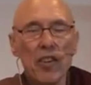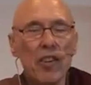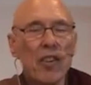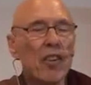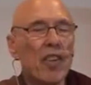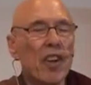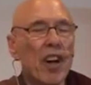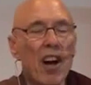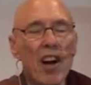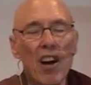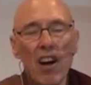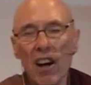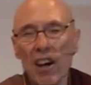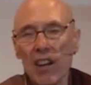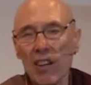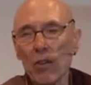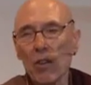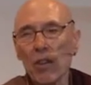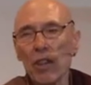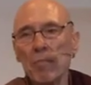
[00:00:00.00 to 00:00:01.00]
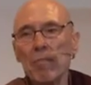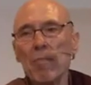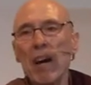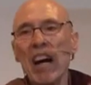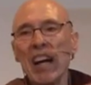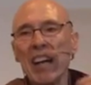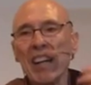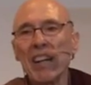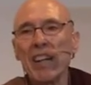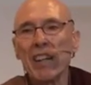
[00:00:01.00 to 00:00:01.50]
the heart or the
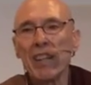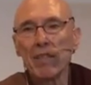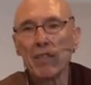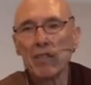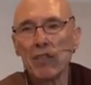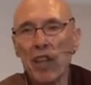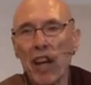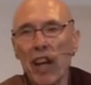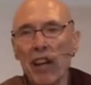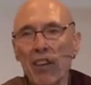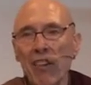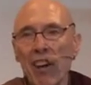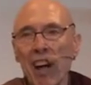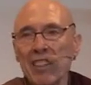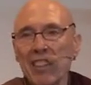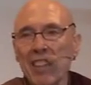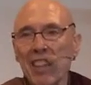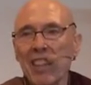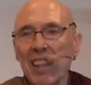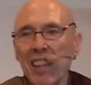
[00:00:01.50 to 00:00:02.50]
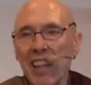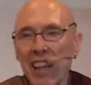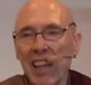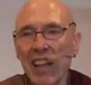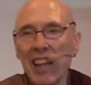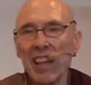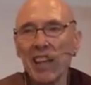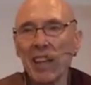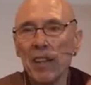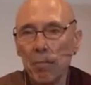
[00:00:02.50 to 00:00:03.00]
mind of
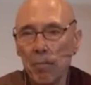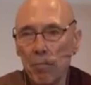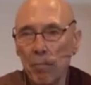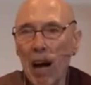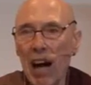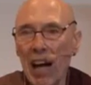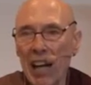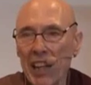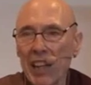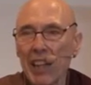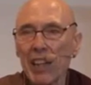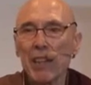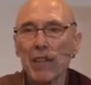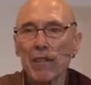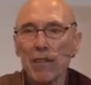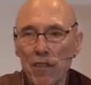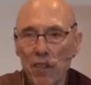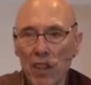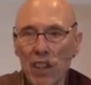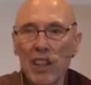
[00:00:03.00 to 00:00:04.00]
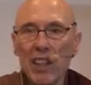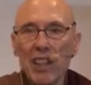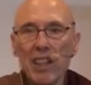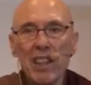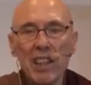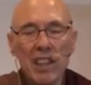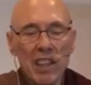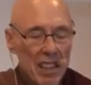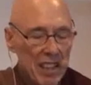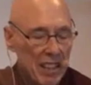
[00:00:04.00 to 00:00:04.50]
generosity and the mind of
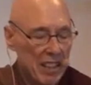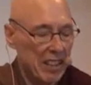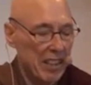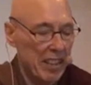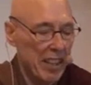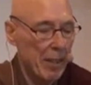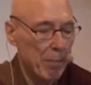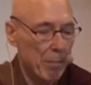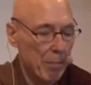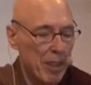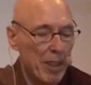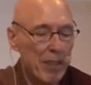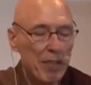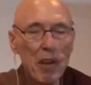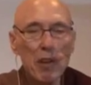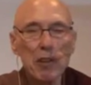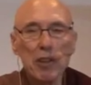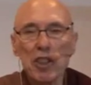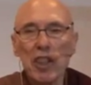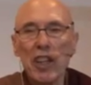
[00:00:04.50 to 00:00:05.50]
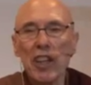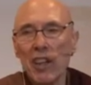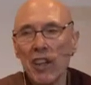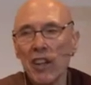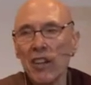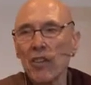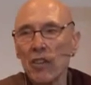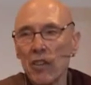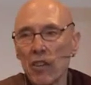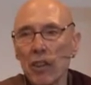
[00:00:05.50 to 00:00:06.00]
deep
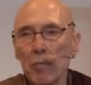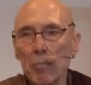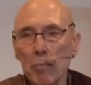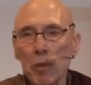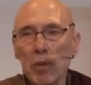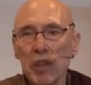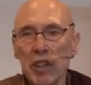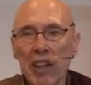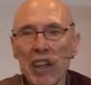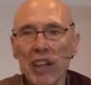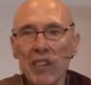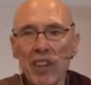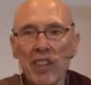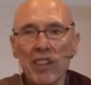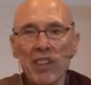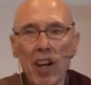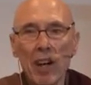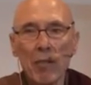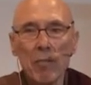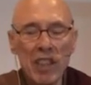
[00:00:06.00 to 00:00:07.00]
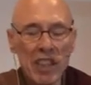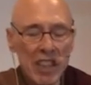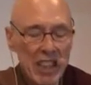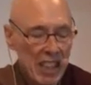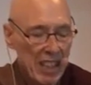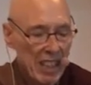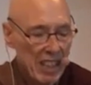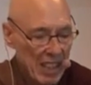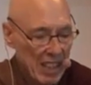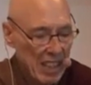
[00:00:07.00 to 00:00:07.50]
devotion to the Buddha and the Dharma.
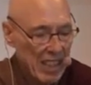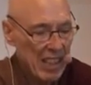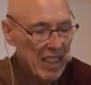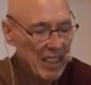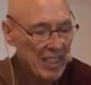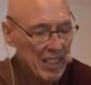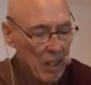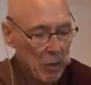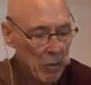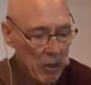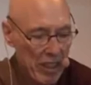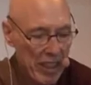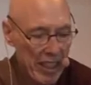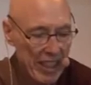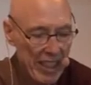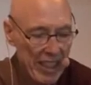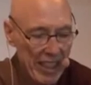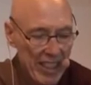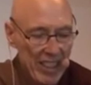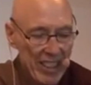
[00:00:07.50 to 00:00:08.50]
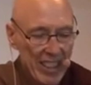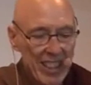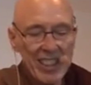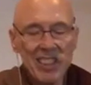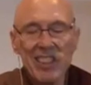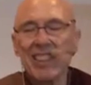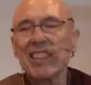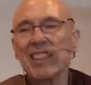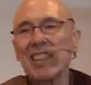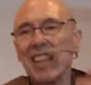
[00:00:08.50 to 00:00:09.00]
And so when they hear
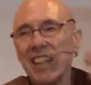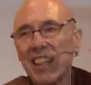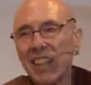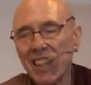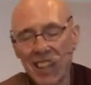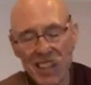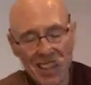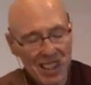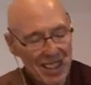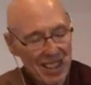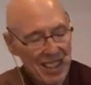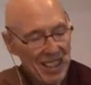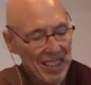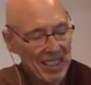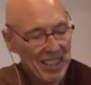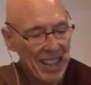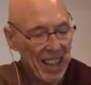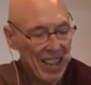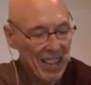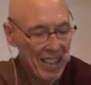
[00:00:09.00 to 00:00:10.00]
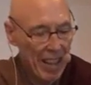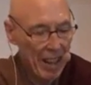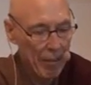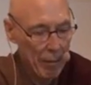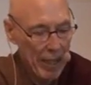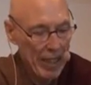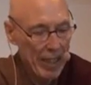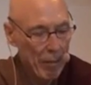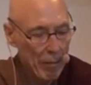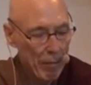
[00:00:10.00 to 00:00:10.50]
this, then they
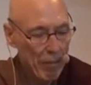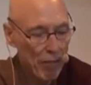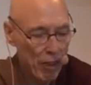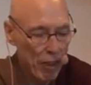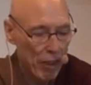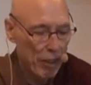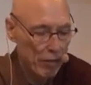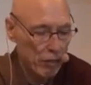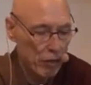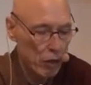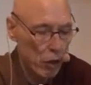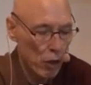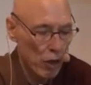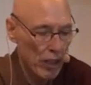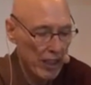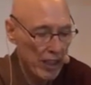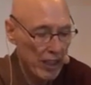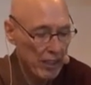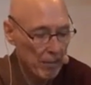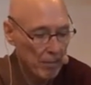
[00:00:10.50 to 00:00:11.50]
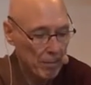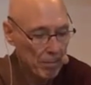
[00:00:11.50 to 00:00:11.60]
become full of joy.